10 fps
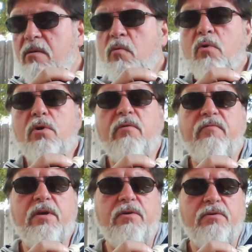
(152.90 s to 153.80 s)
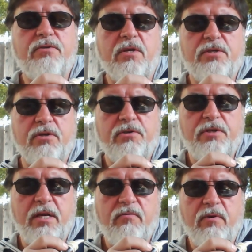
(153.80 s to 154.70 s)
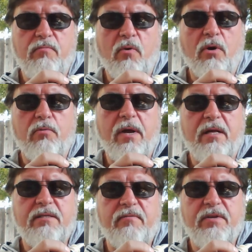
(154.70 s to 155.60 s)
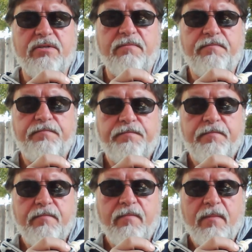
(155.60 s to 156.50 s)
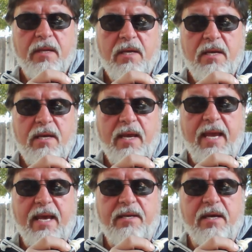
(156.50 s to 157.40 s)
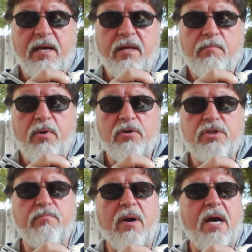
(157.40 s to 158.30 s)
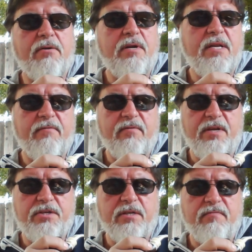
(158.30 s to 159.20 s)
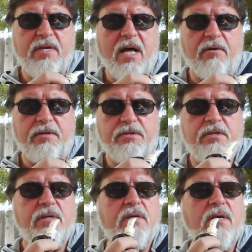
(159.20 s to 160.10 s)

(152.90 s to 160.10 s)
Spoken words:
worldviews associated with moral relativism and postmodern definition of tolerance,